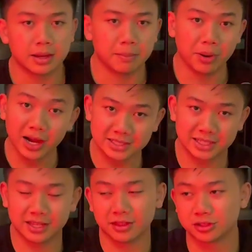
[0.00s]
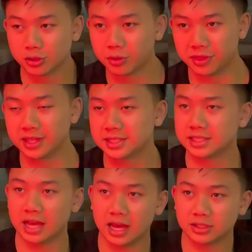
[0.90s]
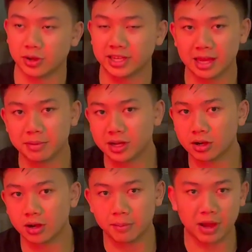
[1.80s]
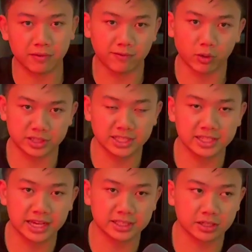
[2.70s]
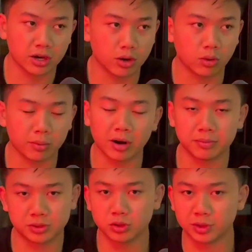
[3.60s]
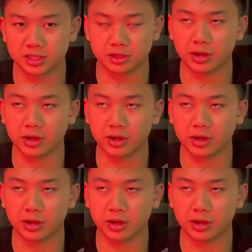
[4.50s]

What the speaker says: But the truth is, so I came here about 14 days ago, about 2 weeks ago.